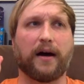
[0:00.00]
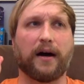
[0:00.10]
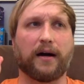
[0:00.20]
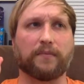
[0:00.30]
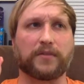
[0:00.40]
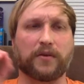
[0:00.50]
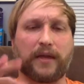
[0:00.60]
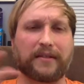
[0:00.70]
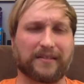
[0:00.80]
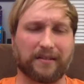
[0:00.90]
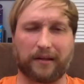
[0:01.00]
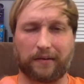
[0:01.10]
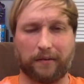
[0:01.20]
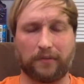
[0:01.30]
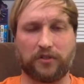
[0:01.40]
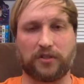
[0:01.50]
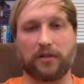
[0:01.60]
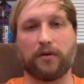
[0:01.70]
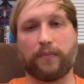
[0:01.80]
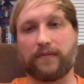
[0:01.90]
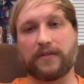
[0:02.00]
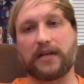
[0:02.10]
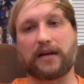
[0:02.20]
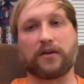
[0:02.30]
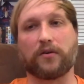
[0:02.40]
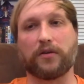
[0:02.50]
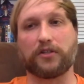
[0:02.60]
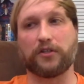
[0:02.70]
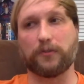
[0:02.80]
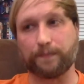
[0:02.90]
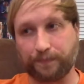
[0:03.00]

Um, so that's like uh, just a little bit of a technical issue